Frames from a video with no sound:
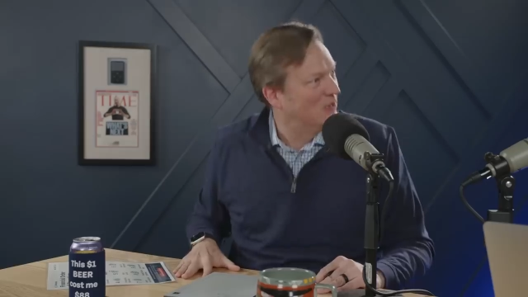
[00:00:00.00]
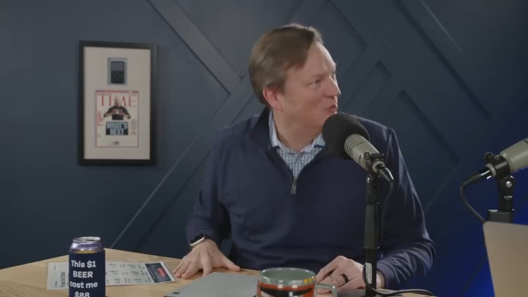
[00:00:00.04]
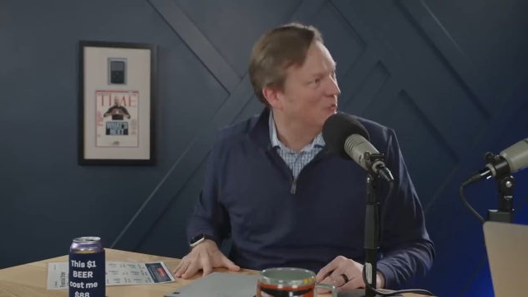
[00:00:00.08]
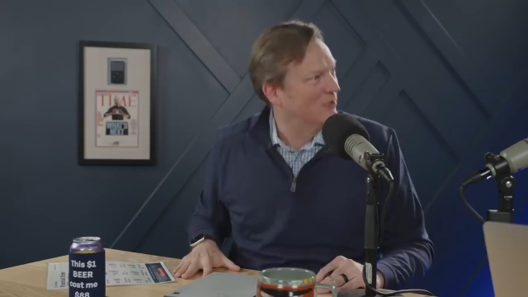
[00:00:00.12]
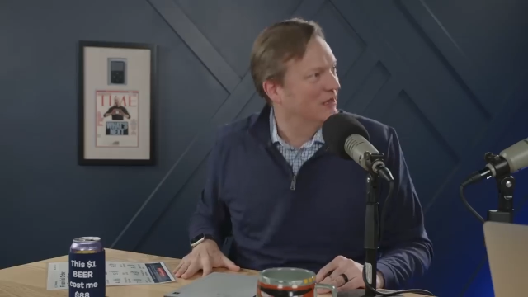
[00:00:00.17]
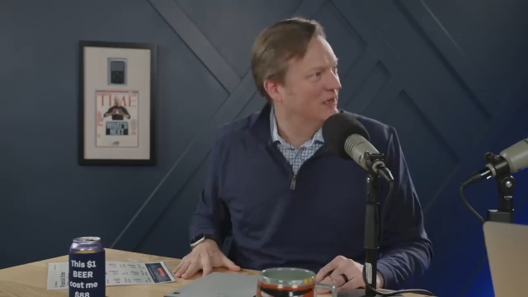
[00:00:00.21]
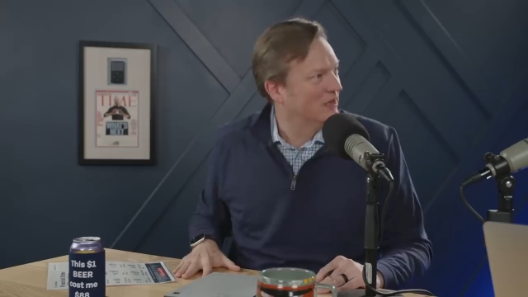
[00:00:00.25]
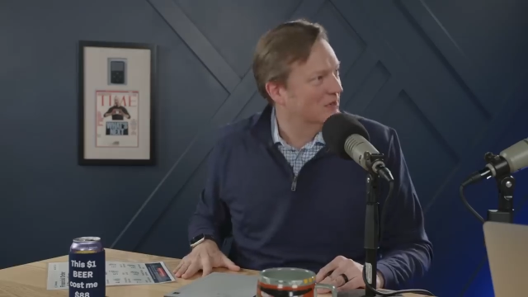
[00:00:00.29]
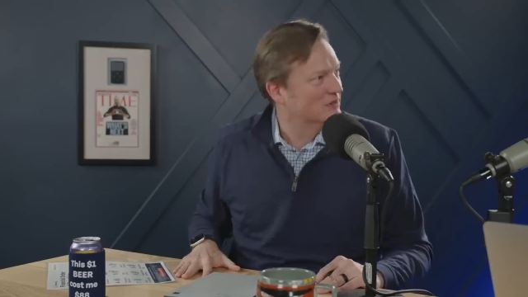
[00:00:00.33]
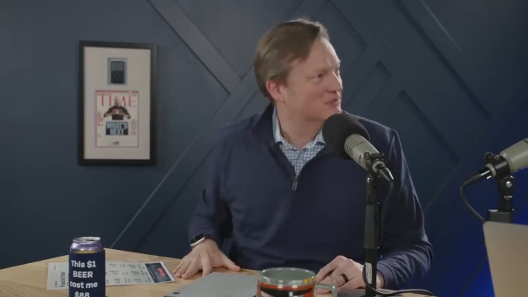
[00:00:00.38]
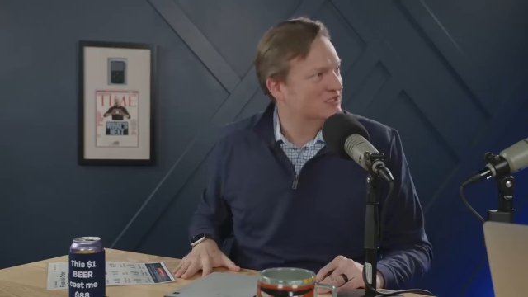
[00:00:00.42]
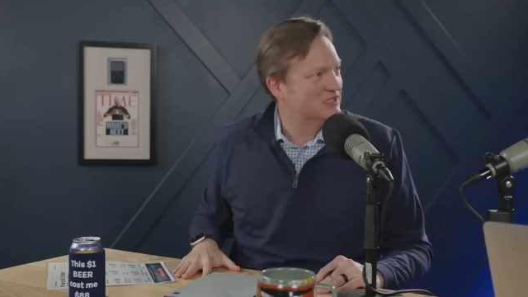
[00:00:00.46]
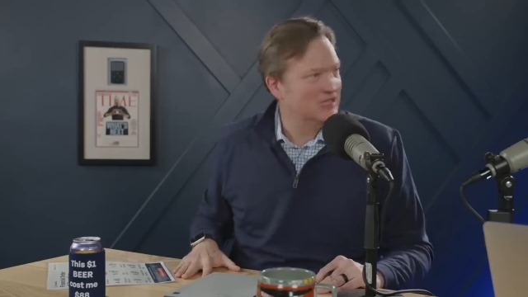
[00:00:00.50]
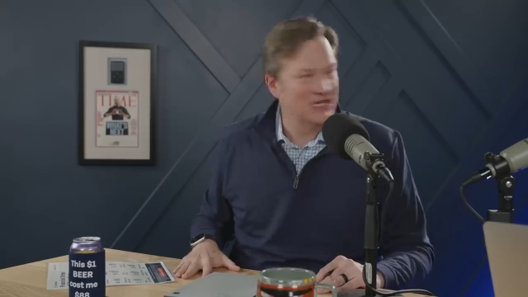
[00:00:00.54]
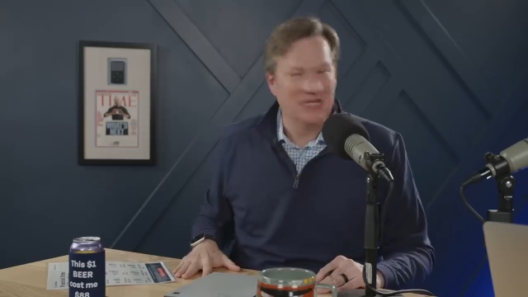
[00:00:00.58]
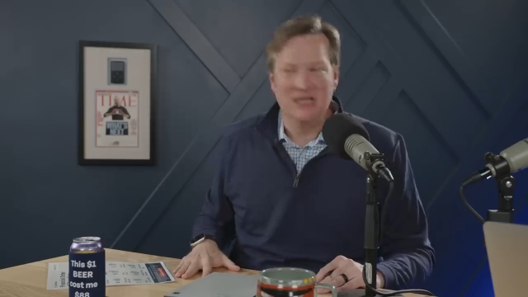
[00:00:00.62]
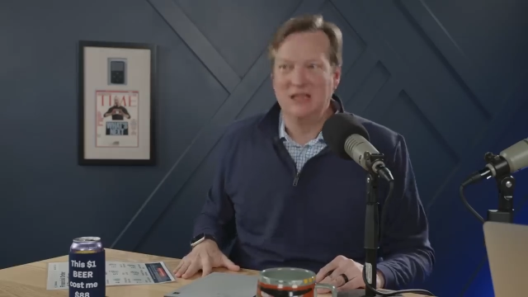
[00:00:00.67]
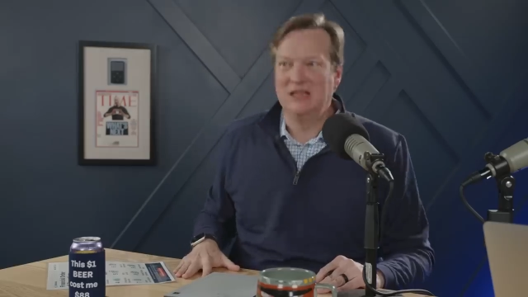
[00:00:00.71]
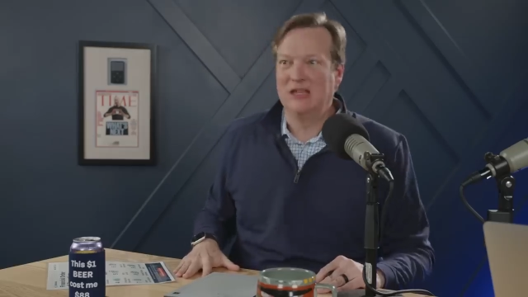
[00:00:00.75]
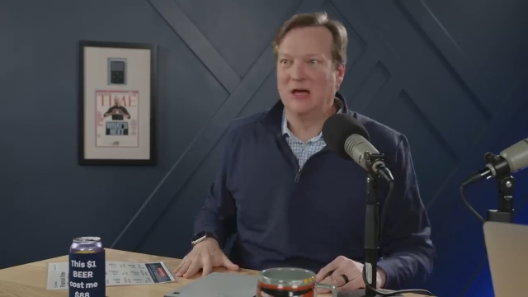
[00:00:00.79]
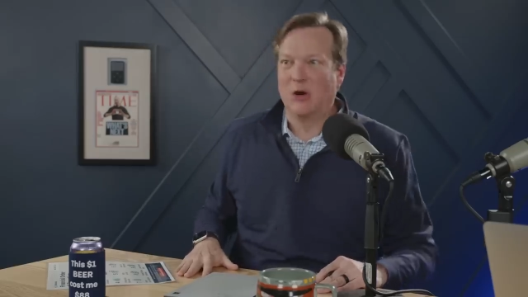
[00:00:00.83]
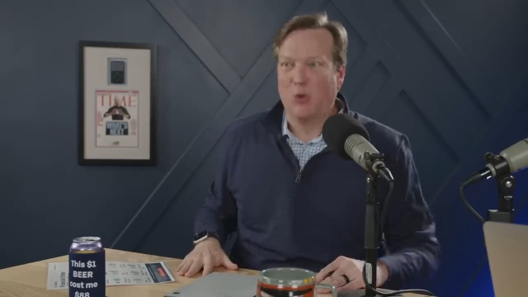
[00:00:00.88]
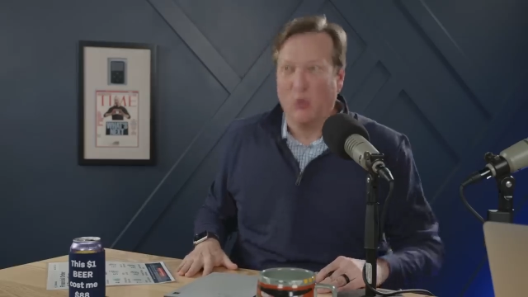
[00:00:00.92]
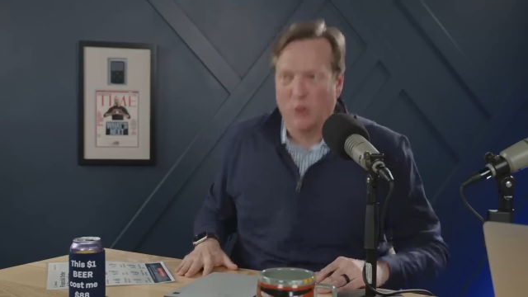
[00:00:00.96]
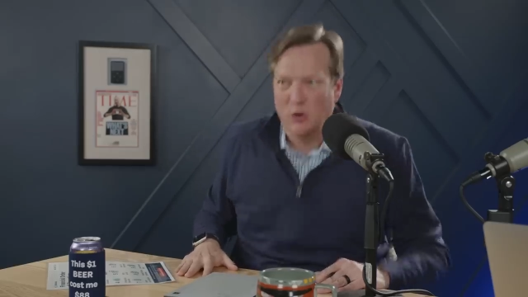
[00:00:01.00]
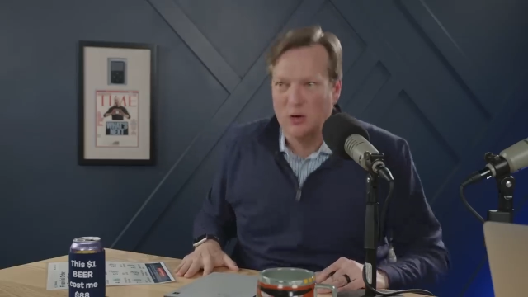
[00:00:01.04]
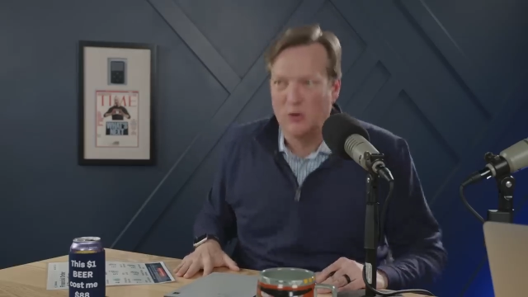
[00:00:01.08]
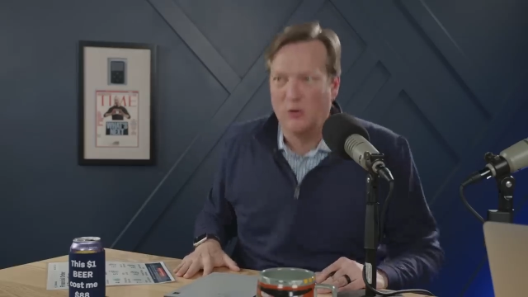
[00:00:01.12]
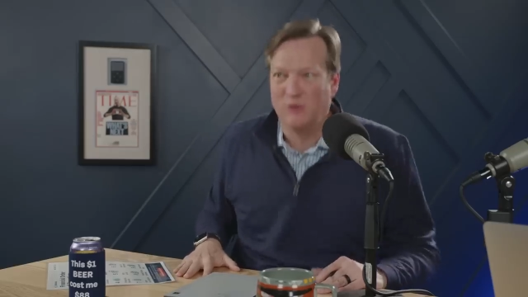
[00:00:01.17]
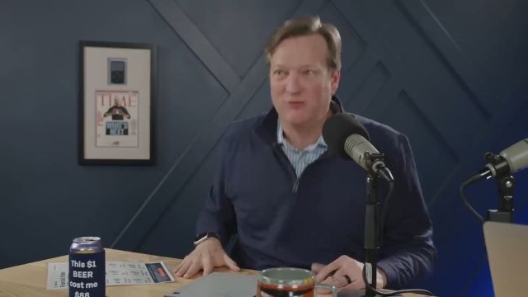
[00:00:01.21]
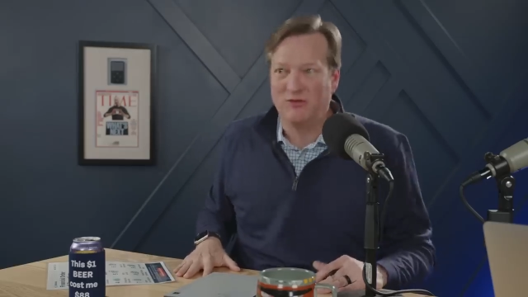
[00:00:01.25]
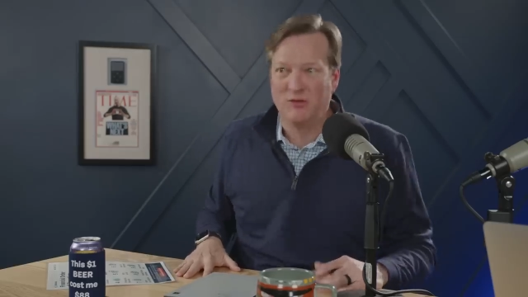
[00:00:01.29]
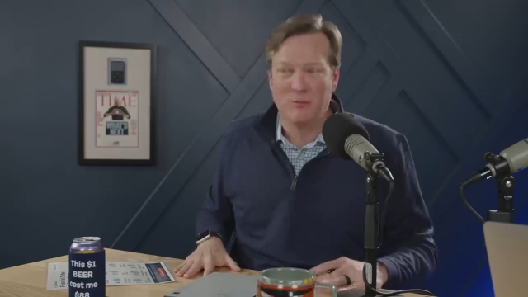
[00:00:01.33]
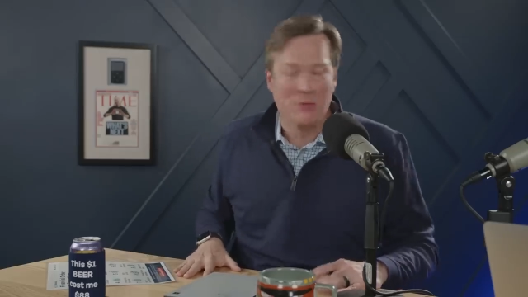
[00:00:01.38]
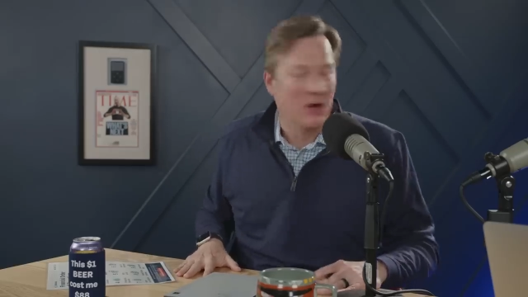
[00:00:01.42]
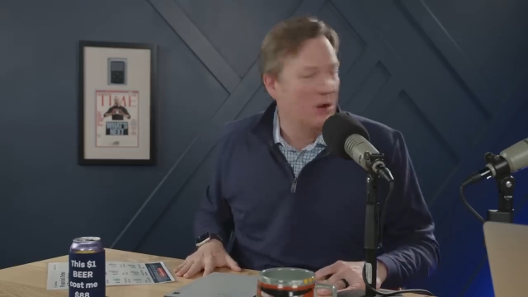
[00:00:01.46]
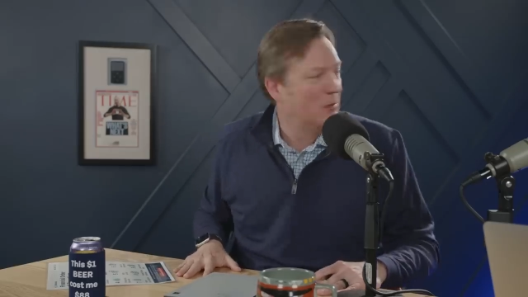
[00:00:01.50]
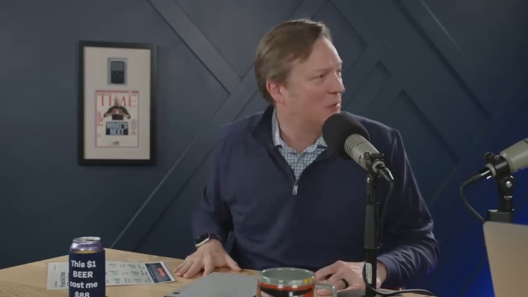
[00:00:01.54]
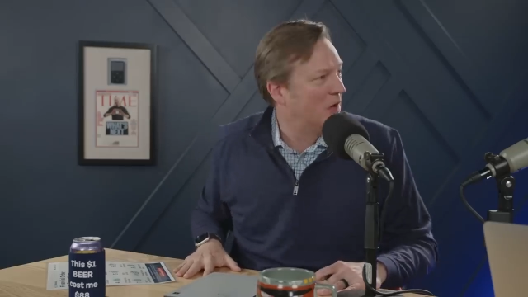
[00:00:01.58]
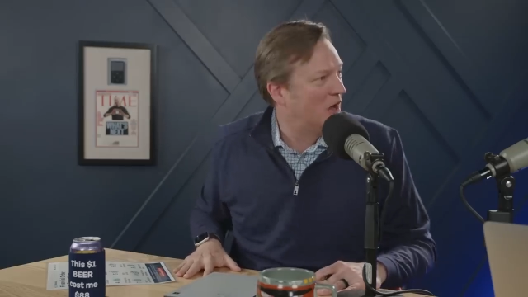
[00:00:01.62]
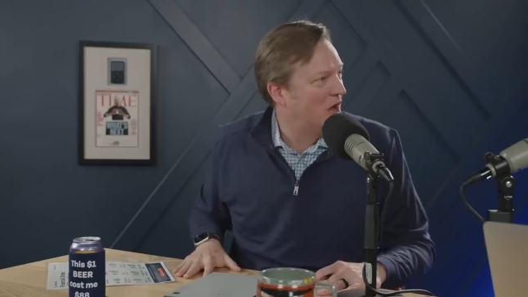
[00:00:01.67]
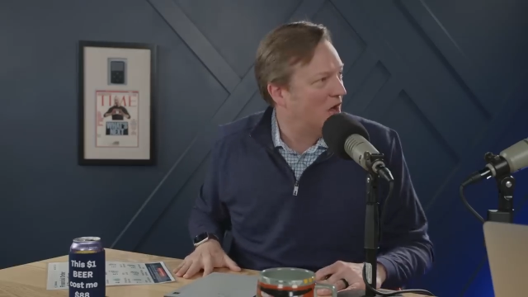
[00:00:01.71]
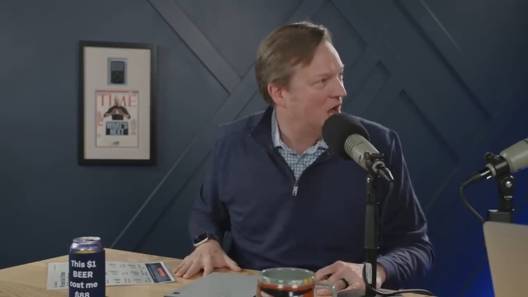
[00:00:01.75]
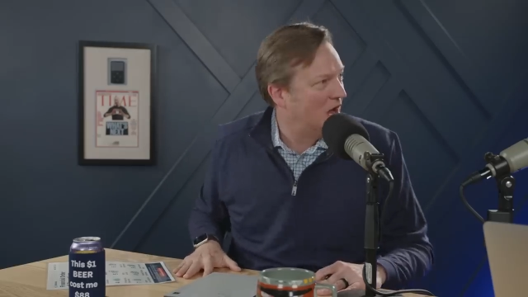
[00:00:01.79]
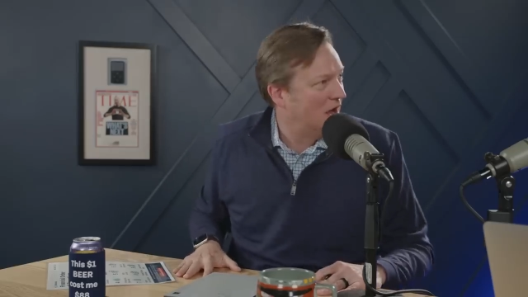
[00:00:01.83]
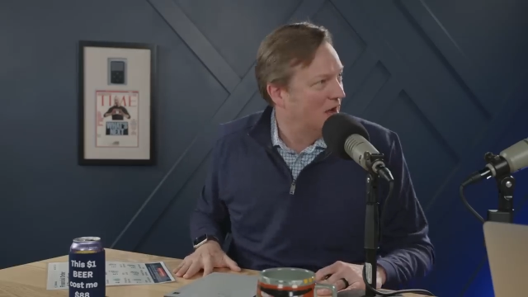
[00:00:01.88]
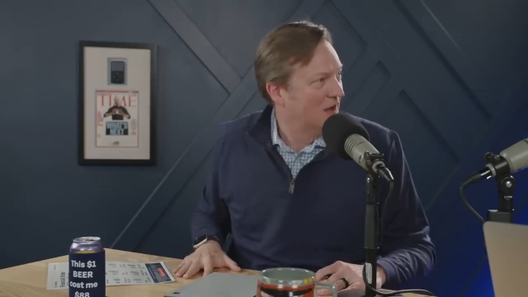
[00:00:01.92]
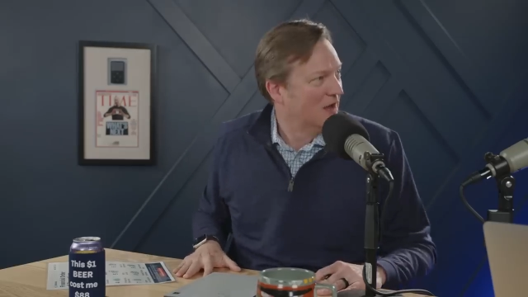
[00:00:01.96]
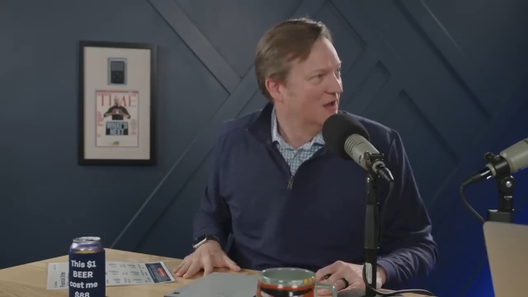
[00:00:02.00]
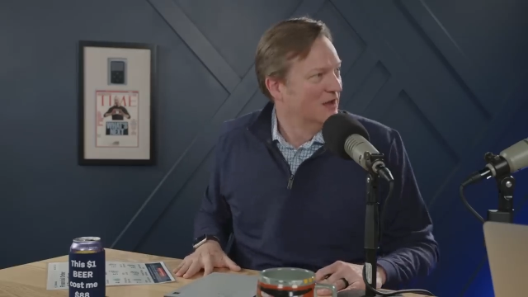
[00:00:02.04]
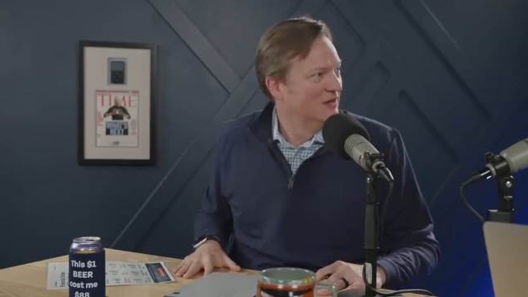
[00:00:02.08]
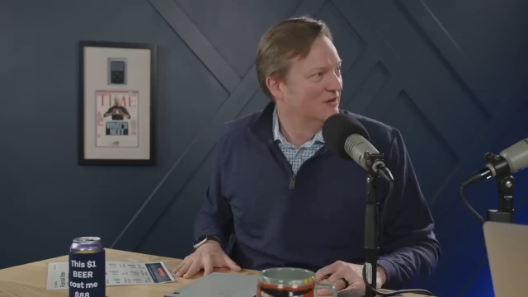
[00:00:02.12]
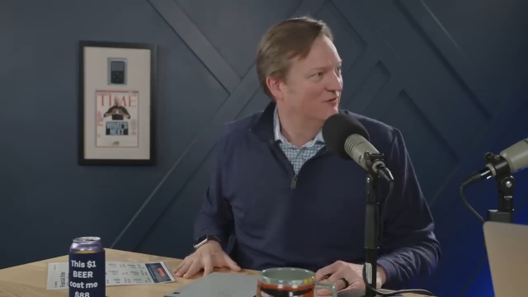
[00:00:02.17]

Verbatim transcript: going to go see the Oracle from Omaha